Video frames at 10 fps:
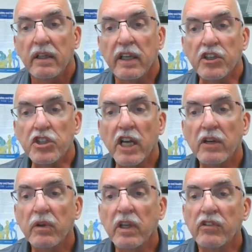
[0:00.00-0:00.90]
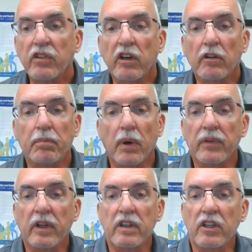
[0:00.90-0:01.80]
can generally serve
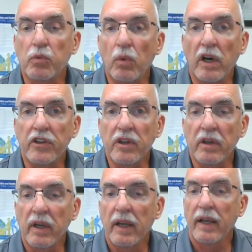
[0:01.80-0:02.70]
both the dishwasher